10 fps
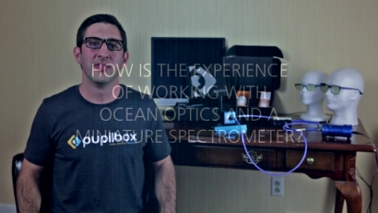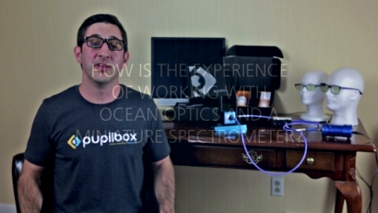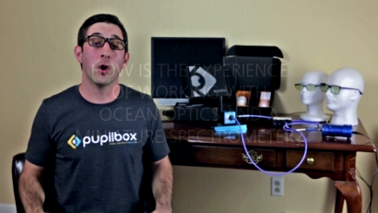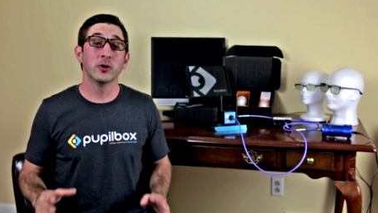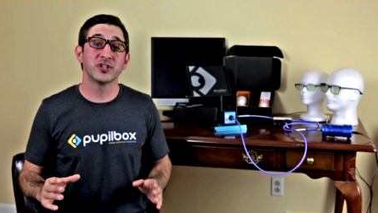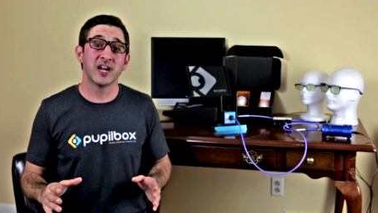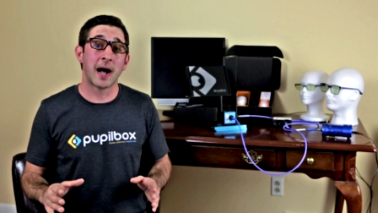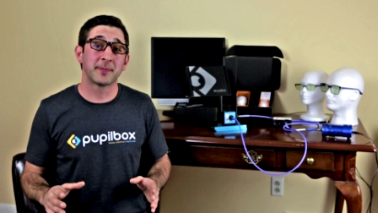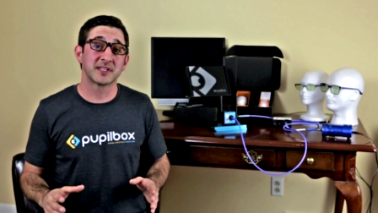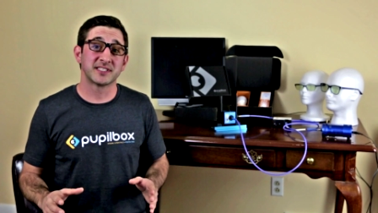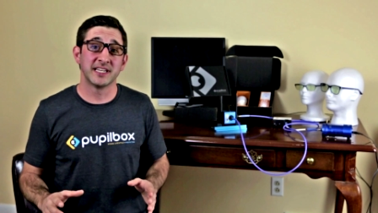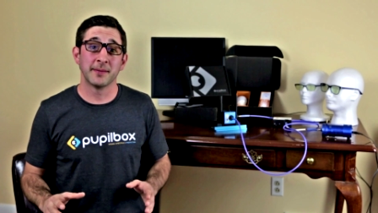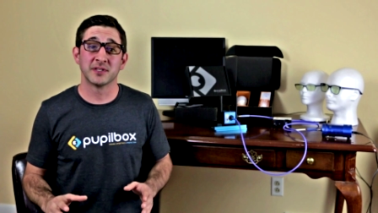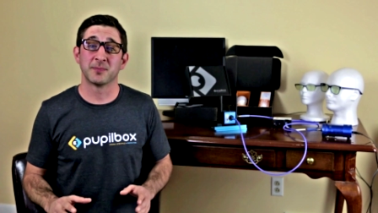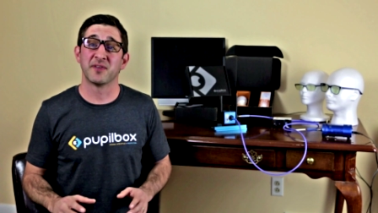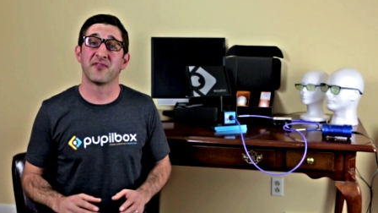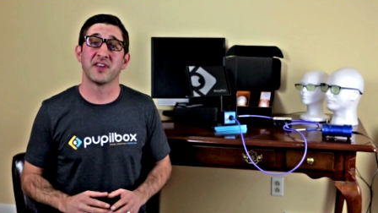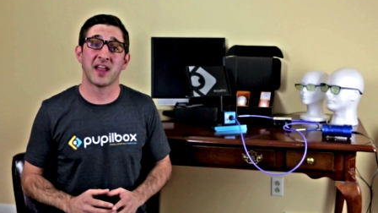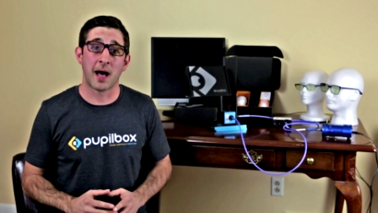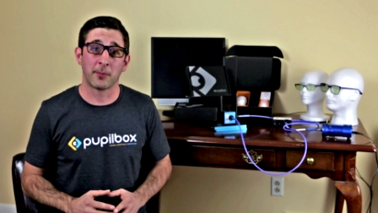The Ocean Optics team has been
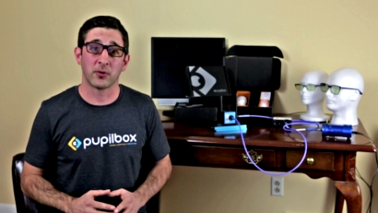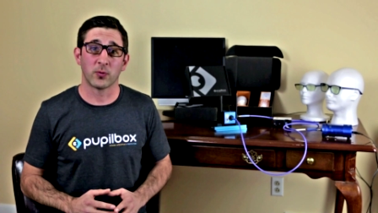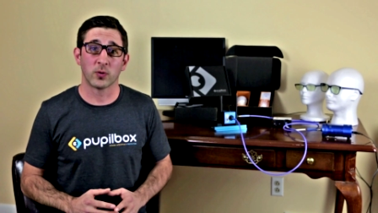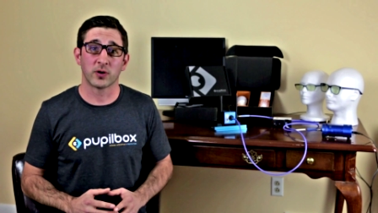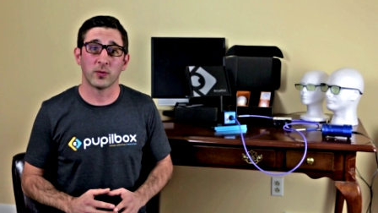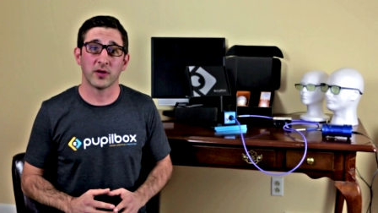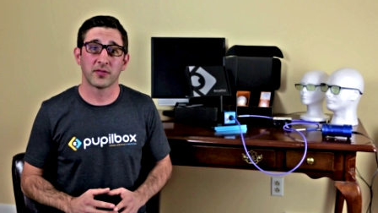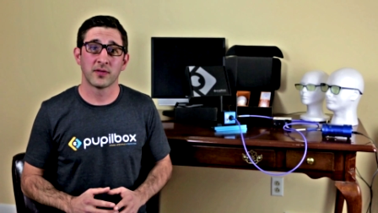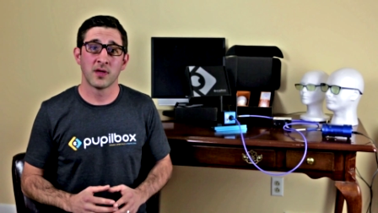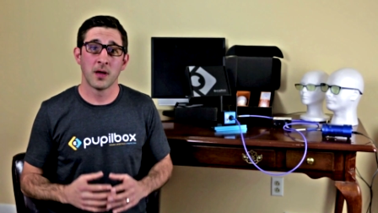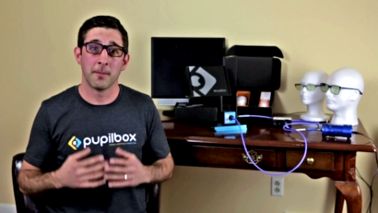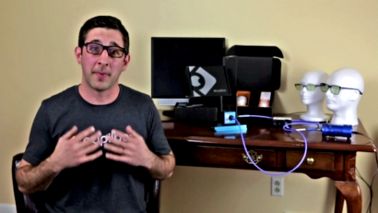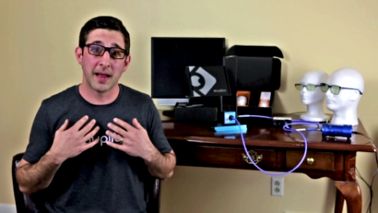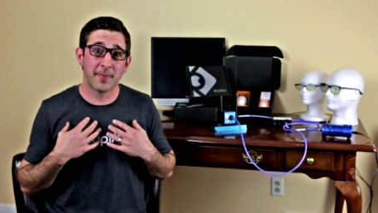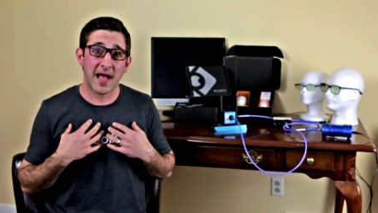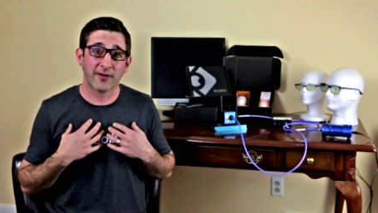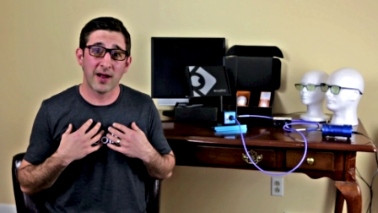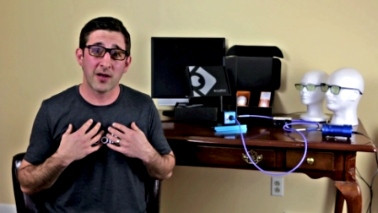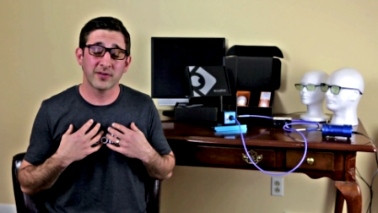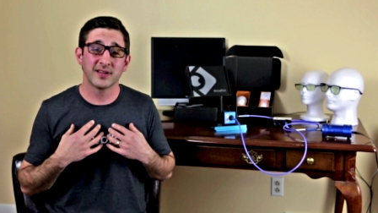phenomenal to work with. My
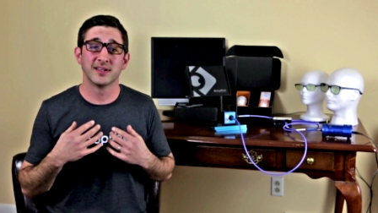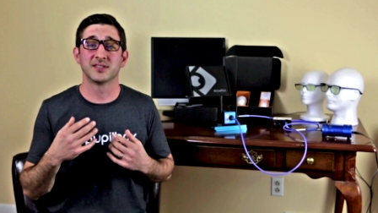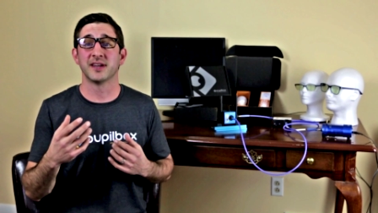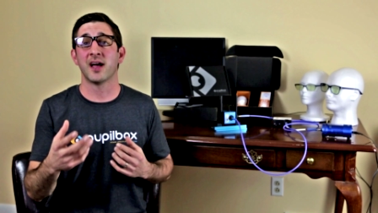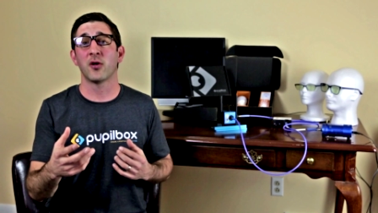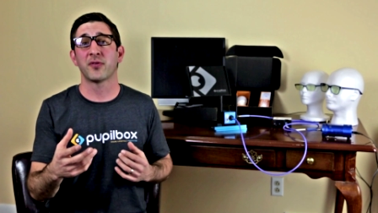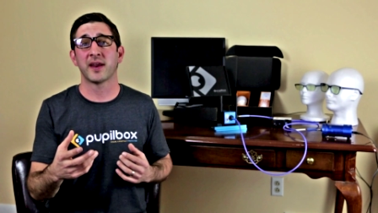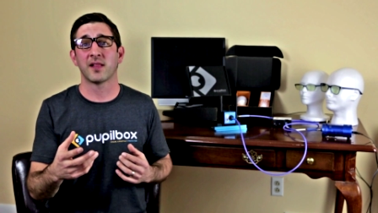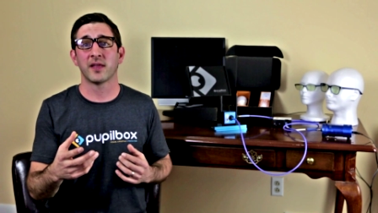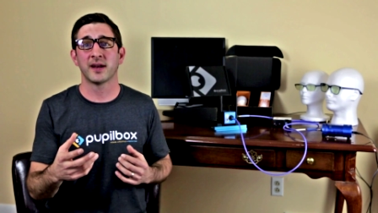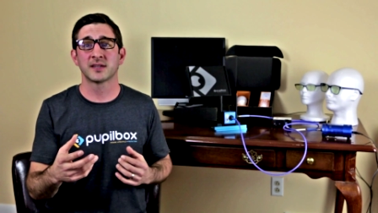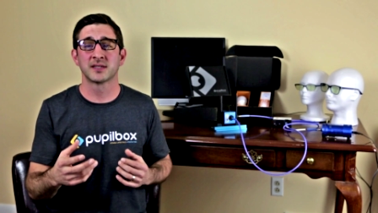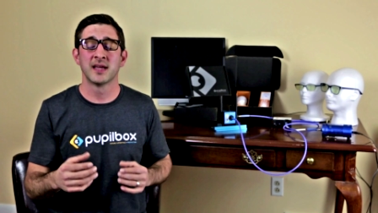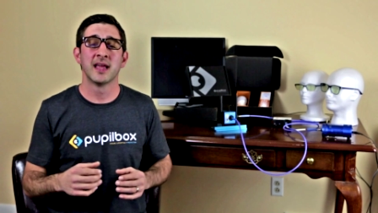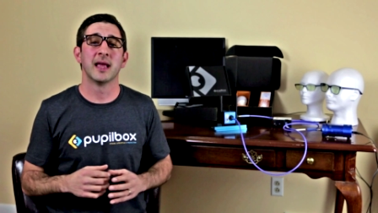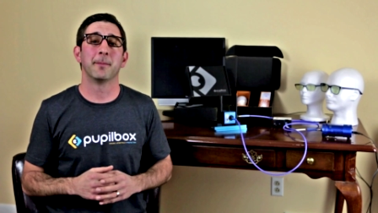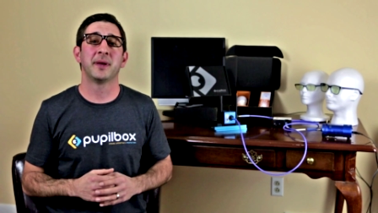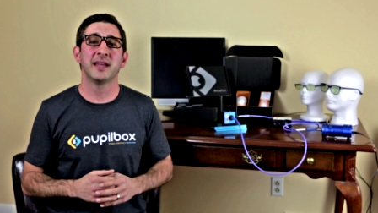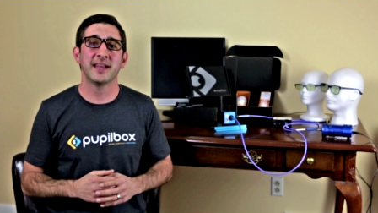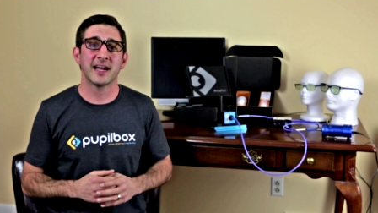background is in health analytics and
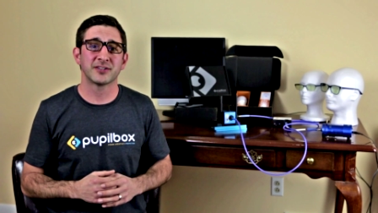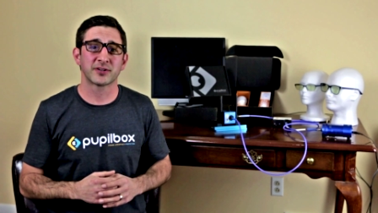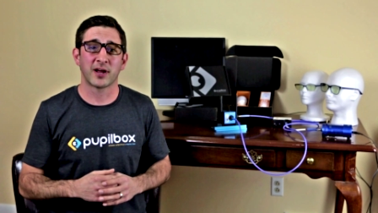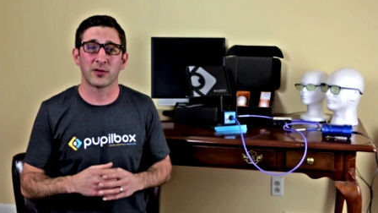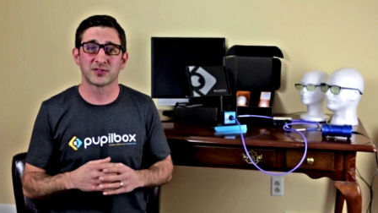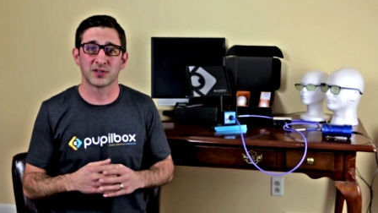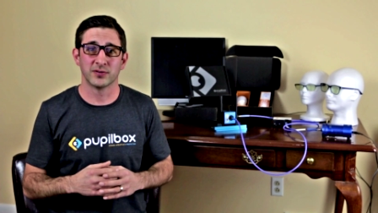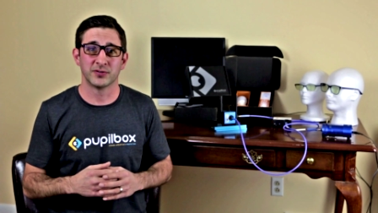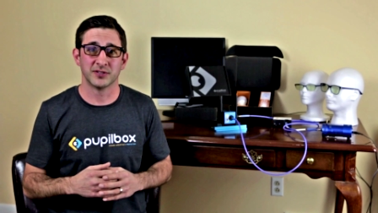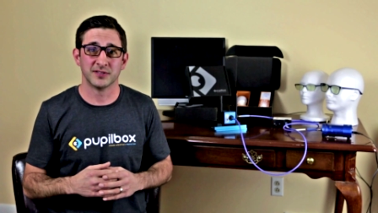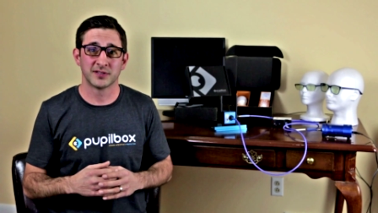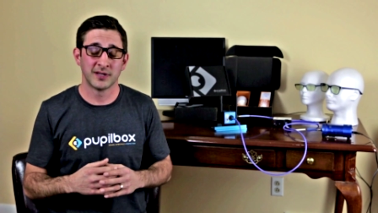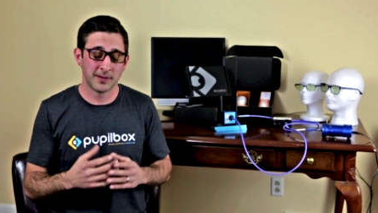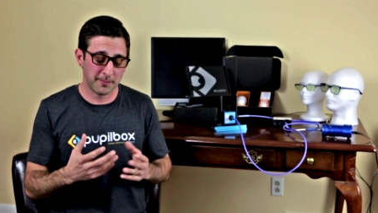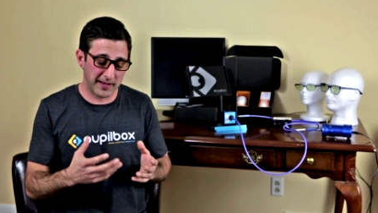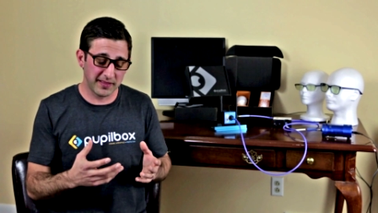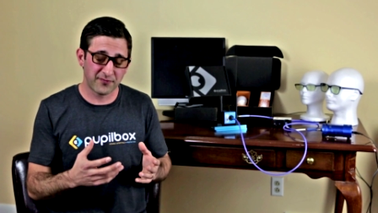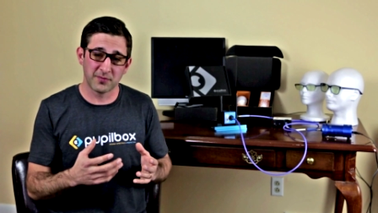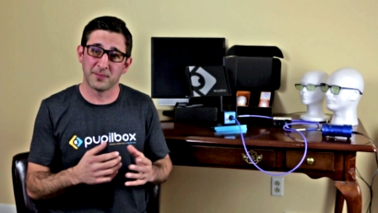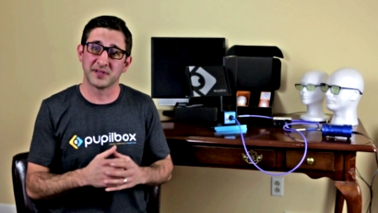pediatric health solutions, mainly
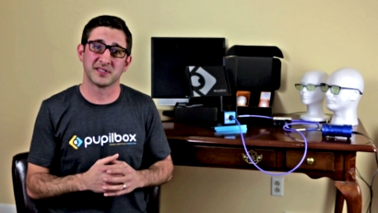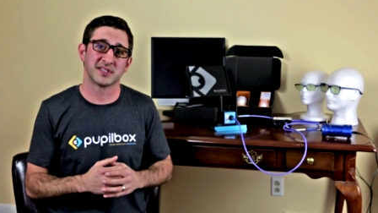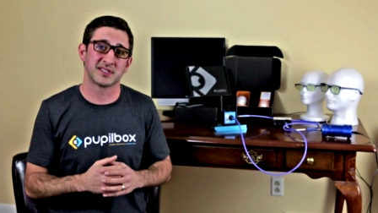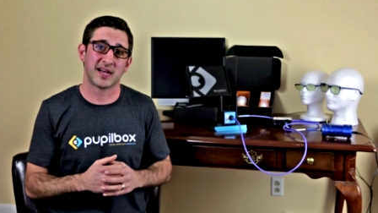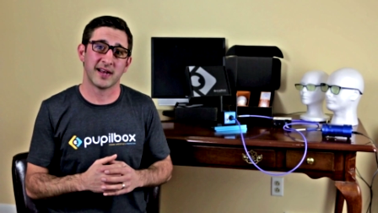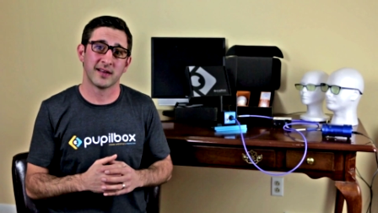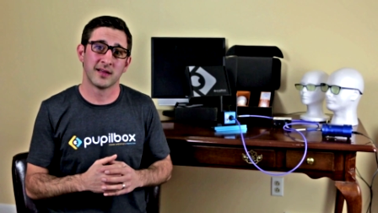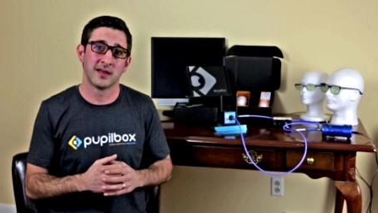from the business side.